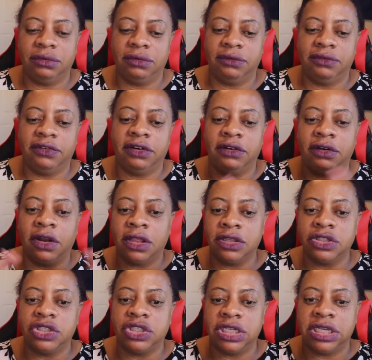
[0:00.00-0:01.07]

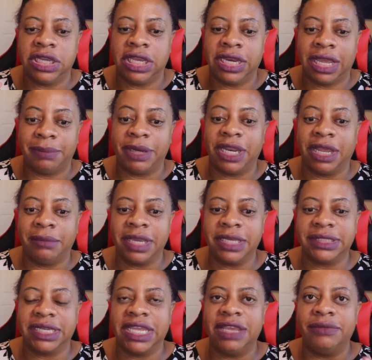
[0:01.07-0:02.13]
virology and epidemics.
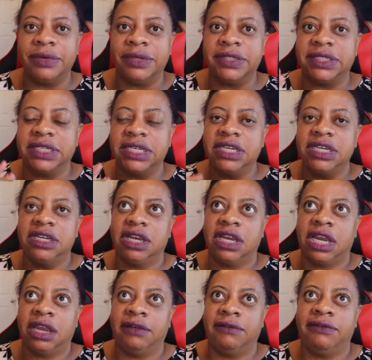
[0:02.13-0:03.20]
And he was
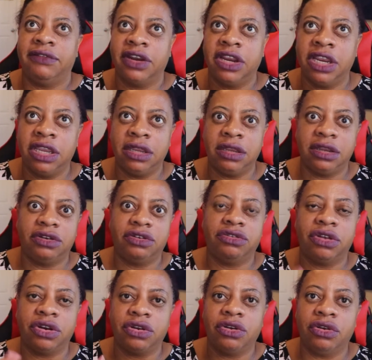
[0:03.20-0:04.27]
very
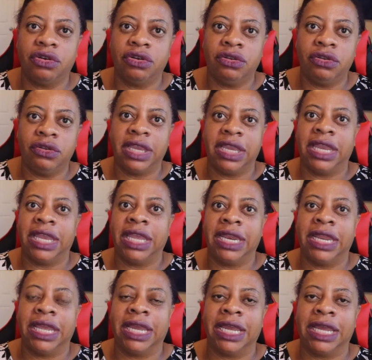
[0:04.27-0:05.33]
critical
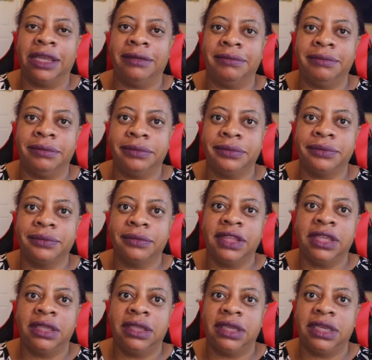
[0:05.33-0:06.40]
in
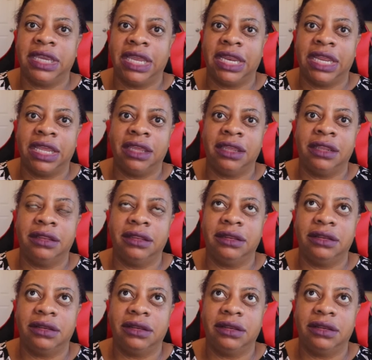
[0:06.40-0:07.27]
getting,